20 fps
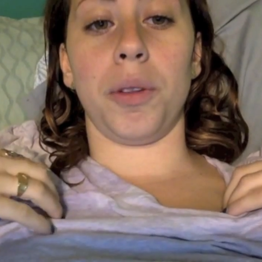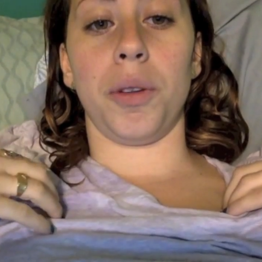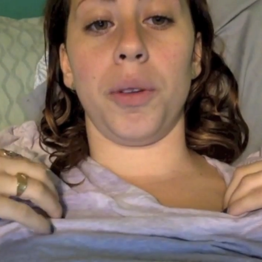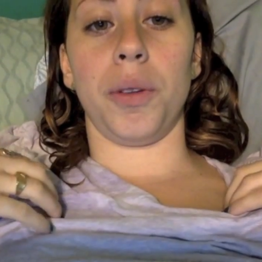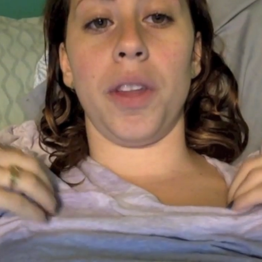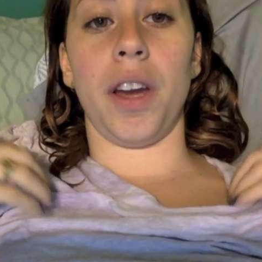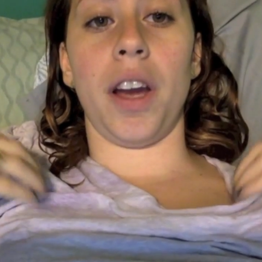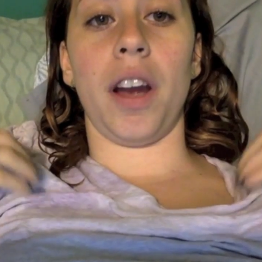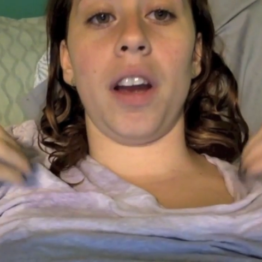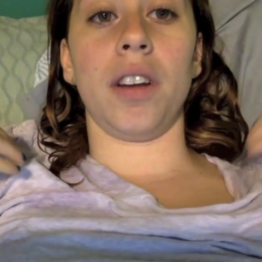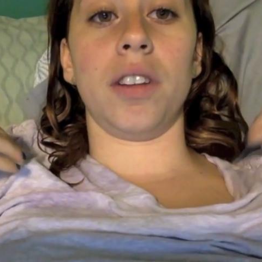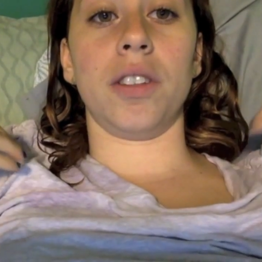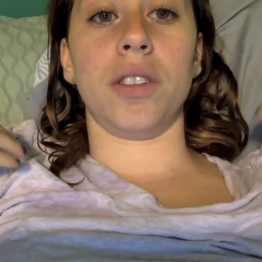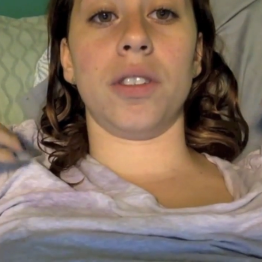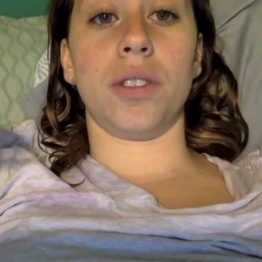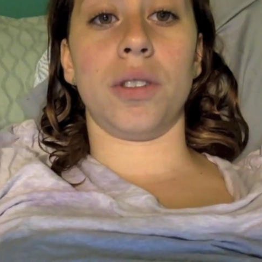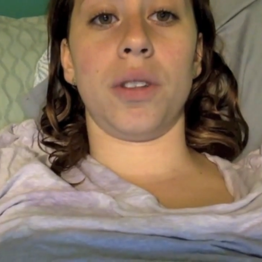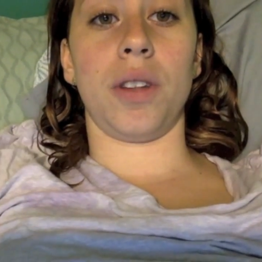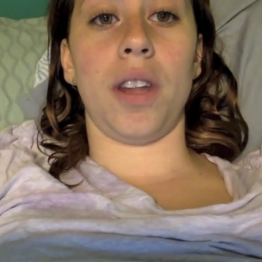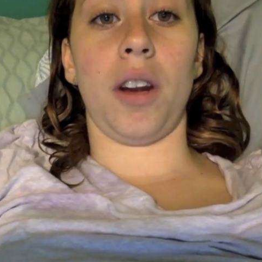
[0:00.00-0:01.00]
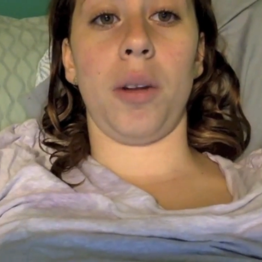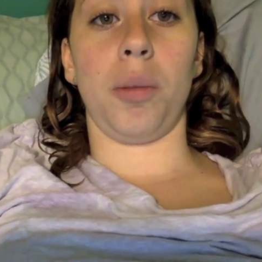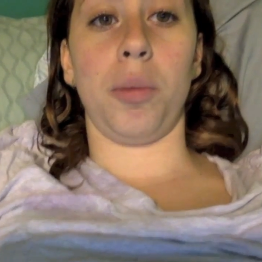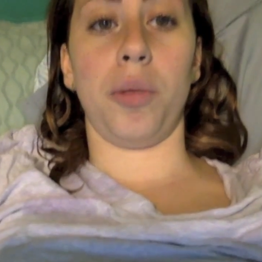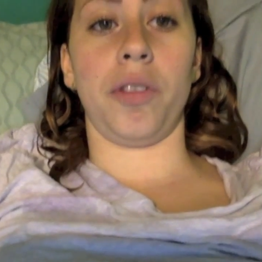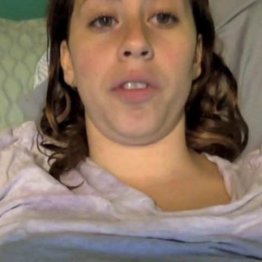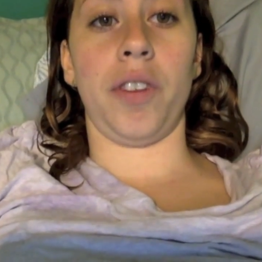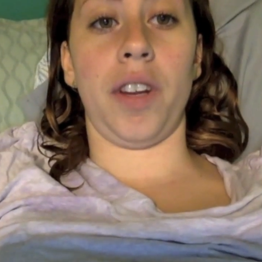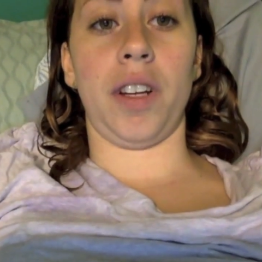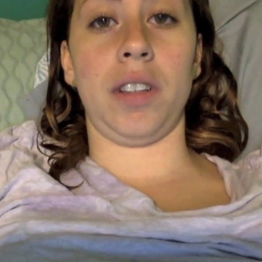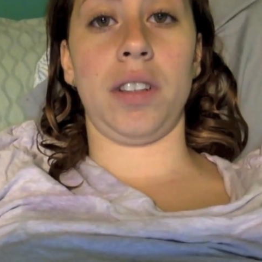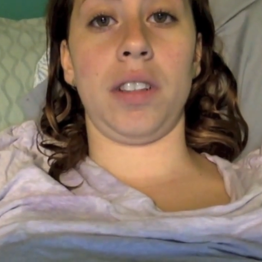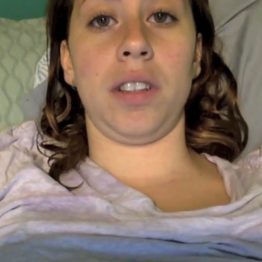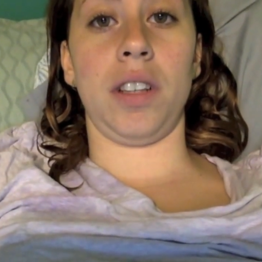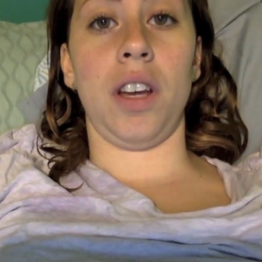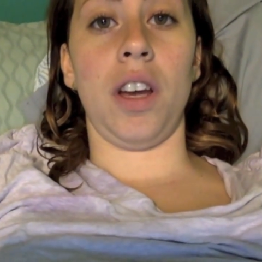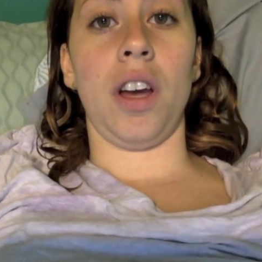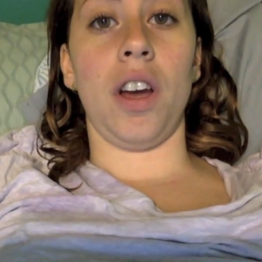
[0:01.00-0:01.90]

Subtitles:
through there, so that'll prevent